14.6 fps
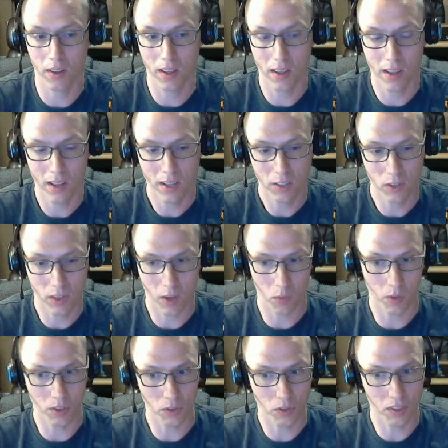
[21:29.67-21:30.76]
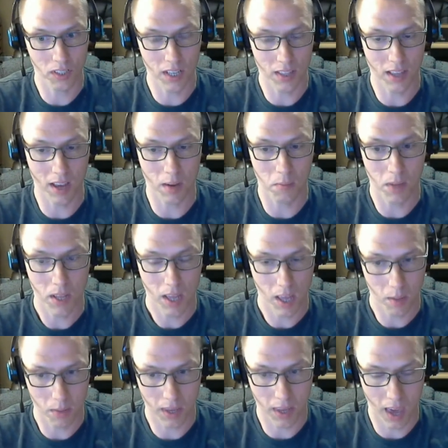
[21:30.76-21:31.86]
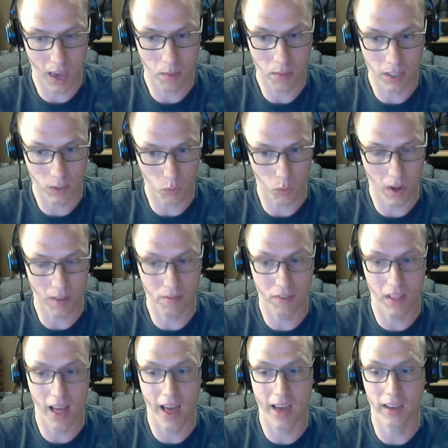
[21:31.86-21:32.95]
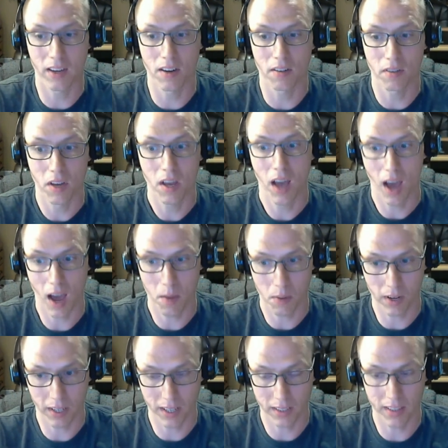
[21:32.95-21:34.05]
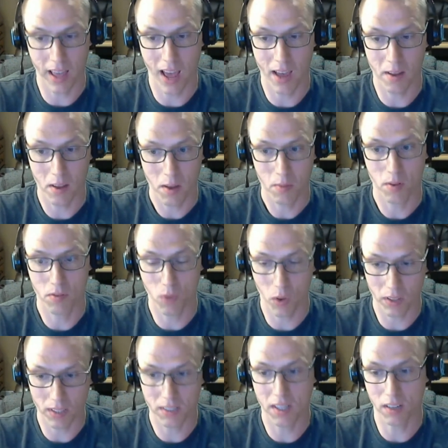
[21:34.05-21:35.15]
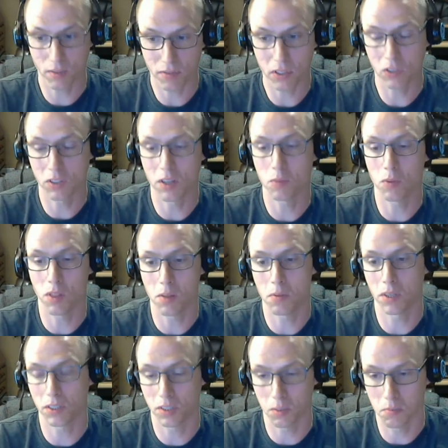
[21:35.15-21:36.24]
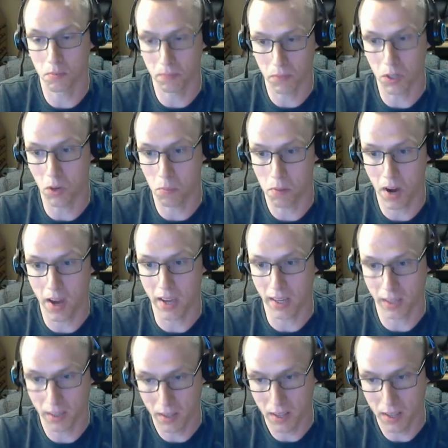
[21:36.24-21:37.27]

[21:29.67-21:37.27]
so that when you see them, it became this red flag of I better get that before this thing fills up with a bunch of pike.